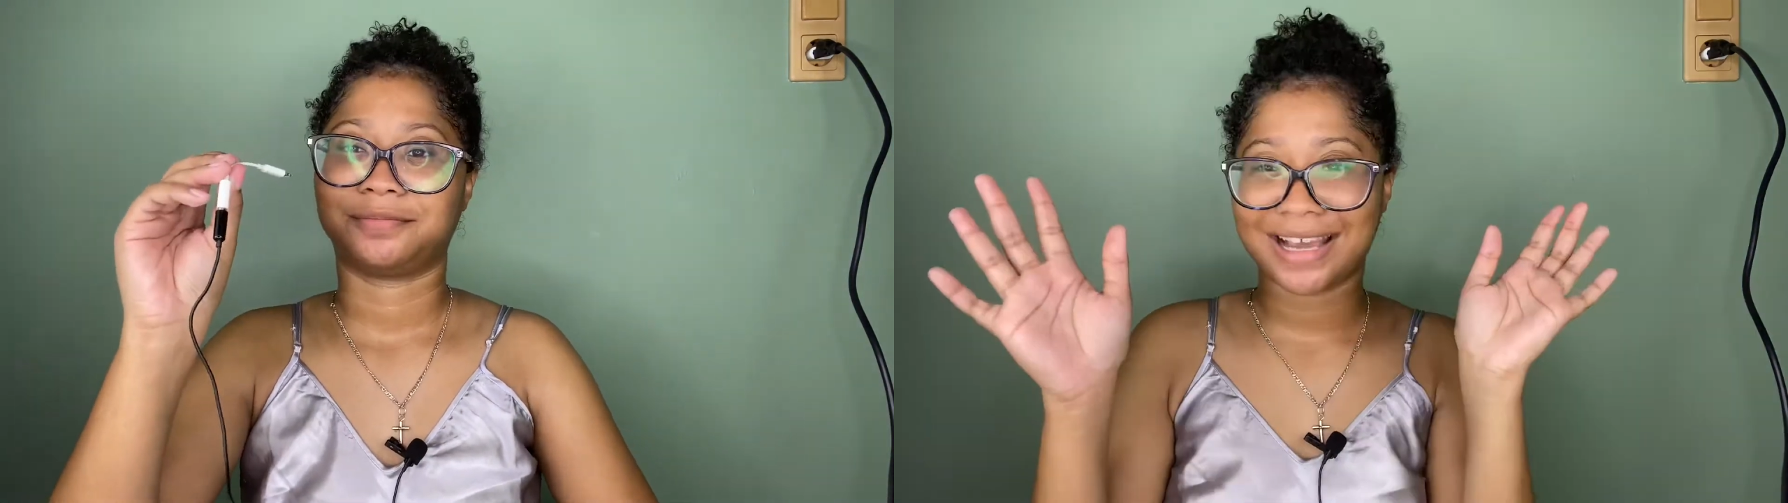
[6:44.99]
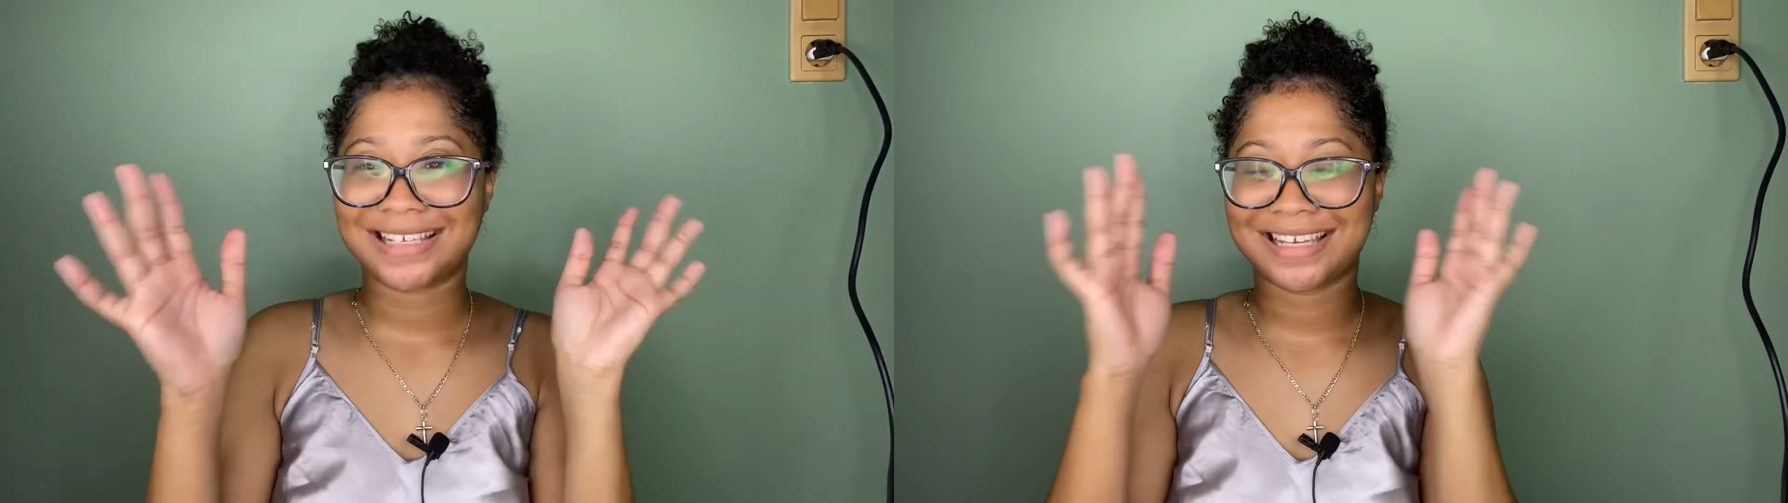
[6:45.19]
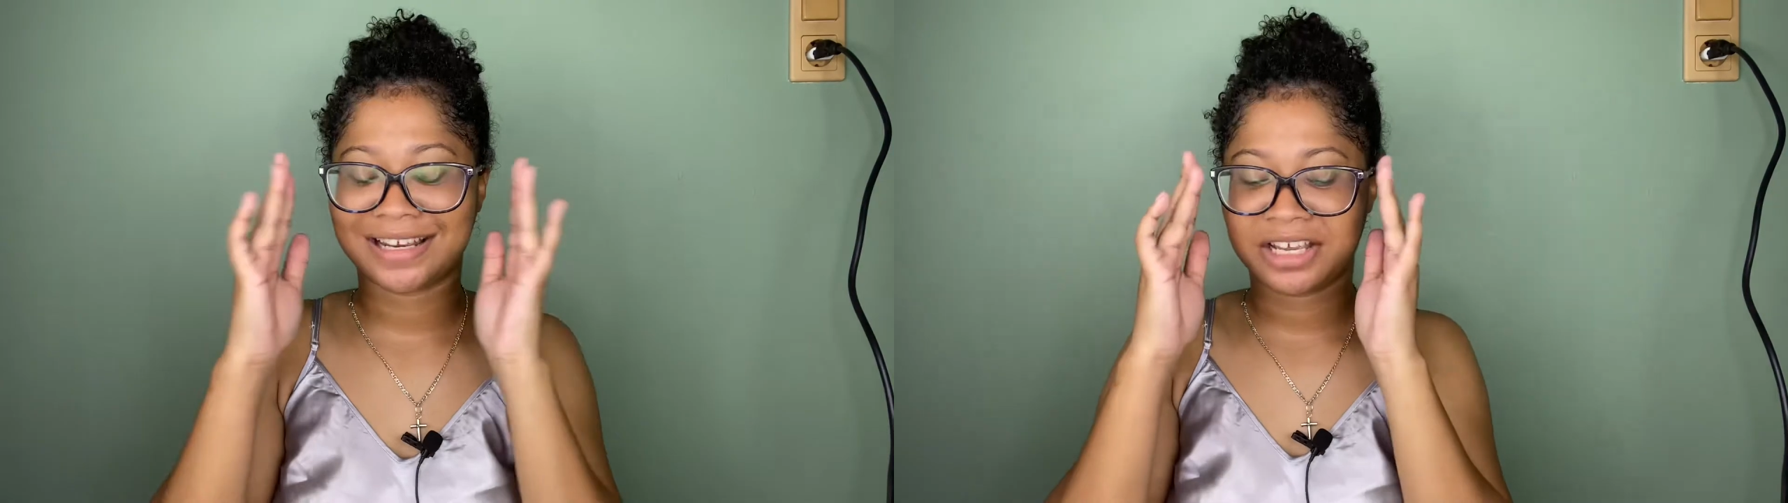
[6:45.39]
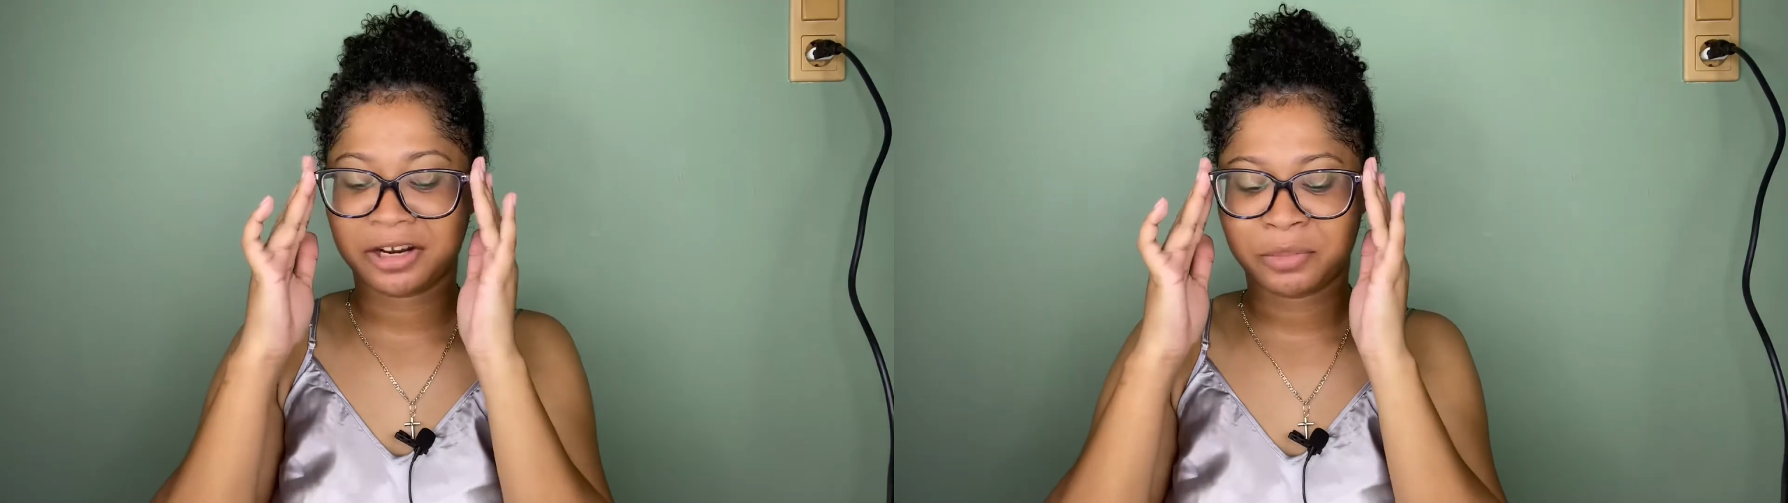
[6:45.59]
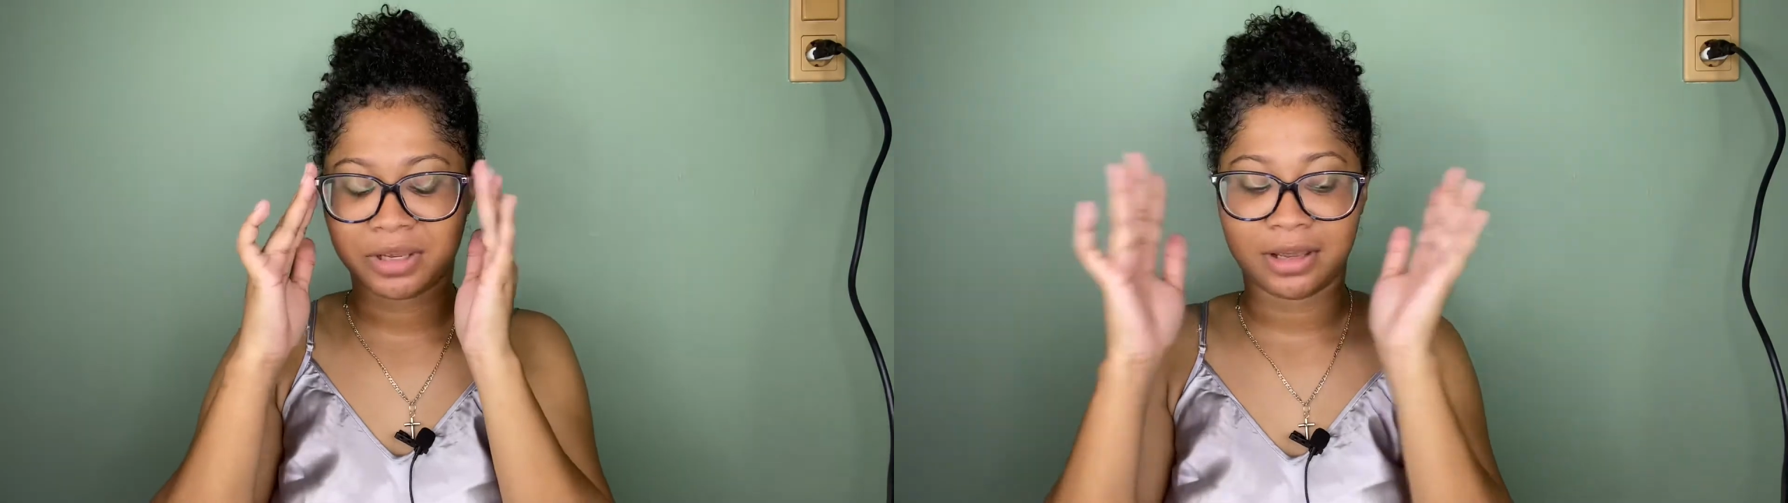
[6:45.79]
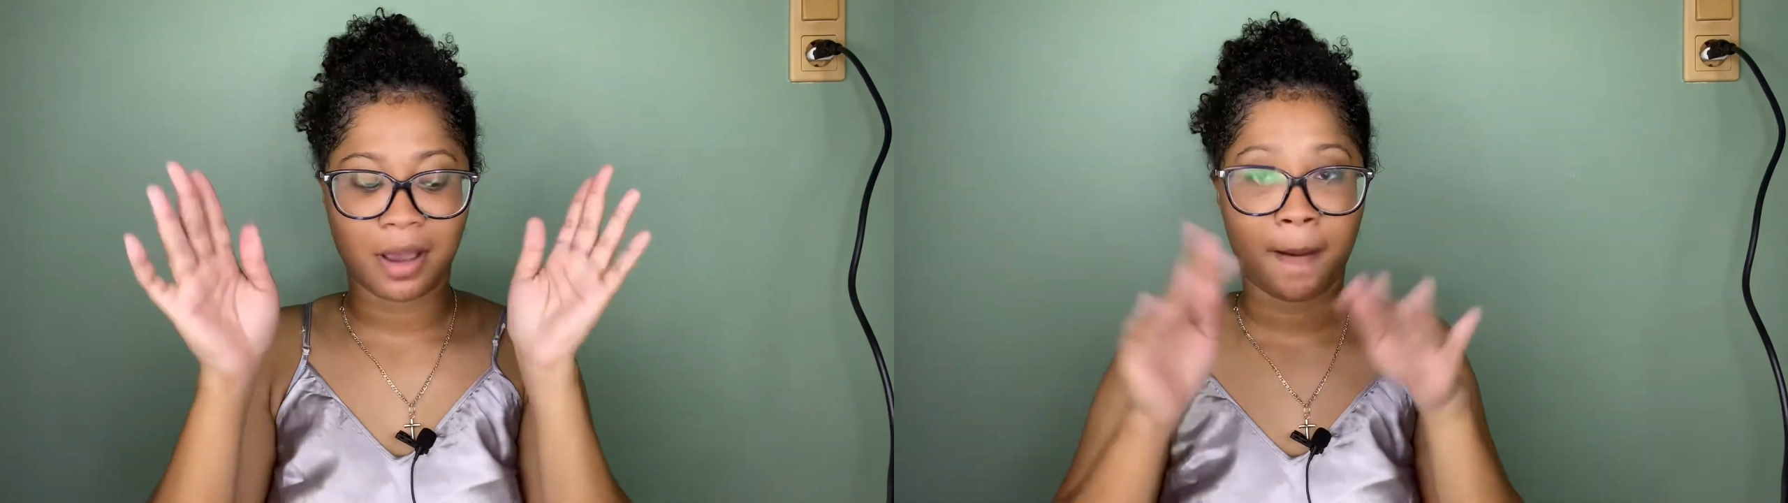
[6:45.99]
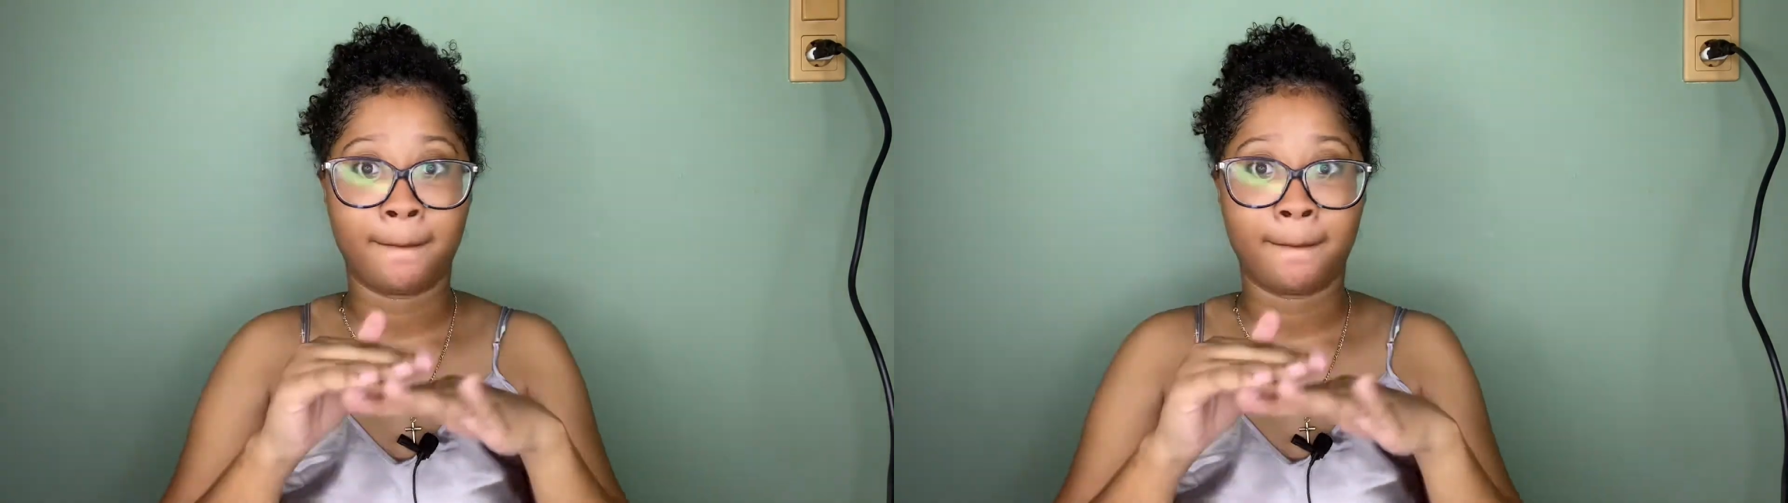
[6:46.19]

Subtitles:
You guys can hear me